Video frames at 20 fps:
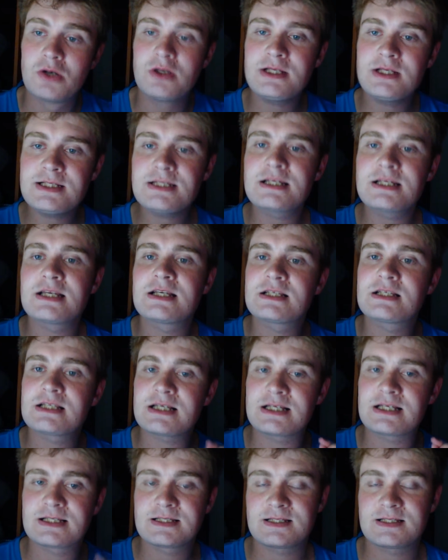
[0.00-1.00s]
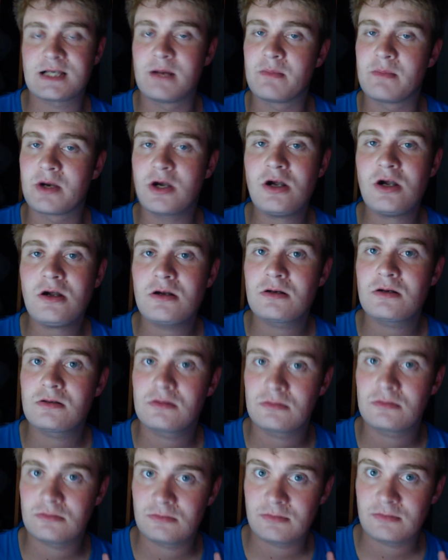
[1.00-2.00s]
Reason is, it's summer
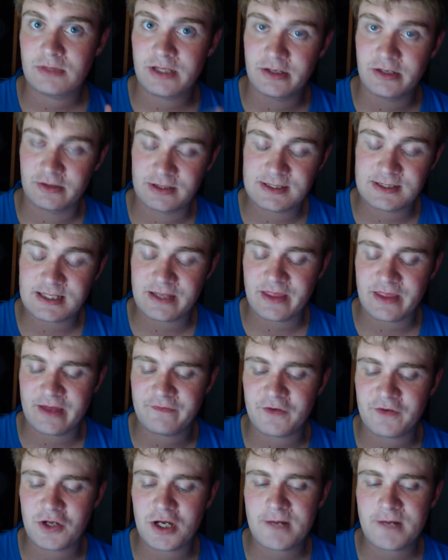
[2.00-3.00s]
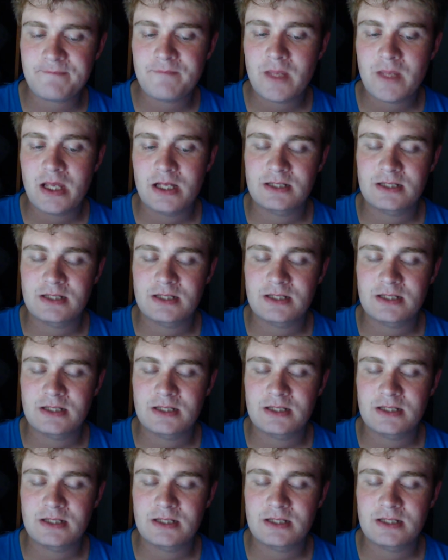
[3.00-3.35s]
here in South Africa.